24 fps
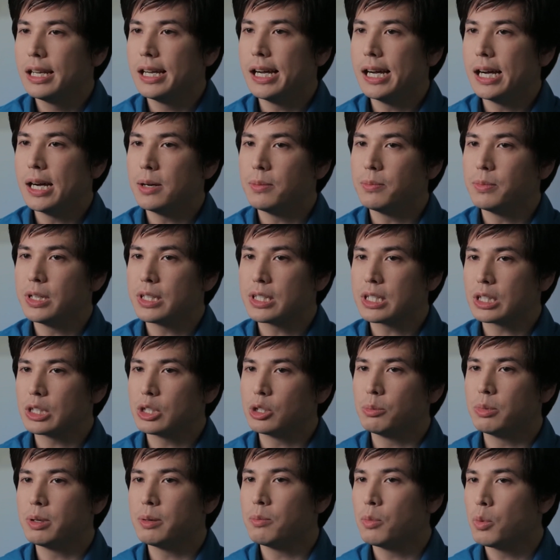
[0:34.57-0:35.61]
It's a
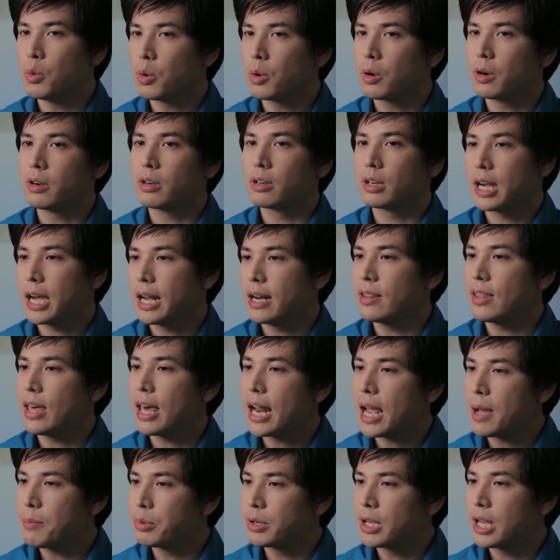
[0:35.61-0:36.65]
little bit more kind of that
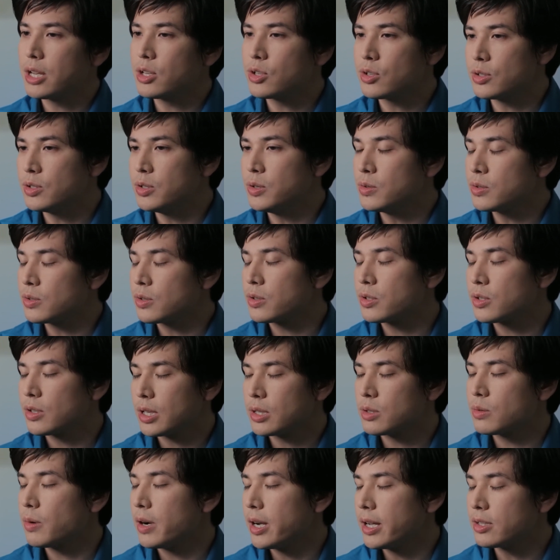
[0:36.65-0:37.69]
application user, so
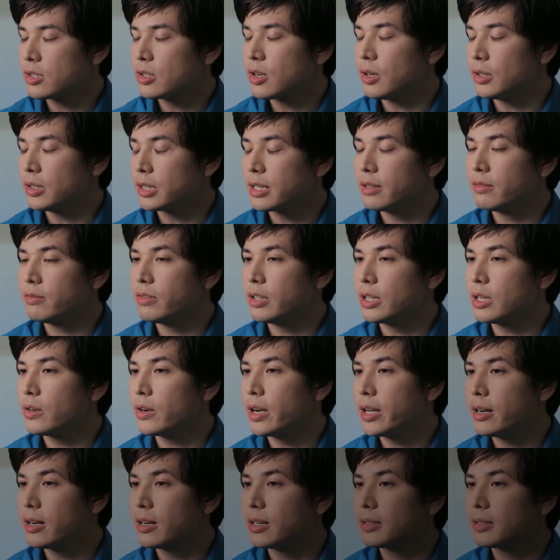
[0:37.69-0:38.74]
that's why it's called a configurator.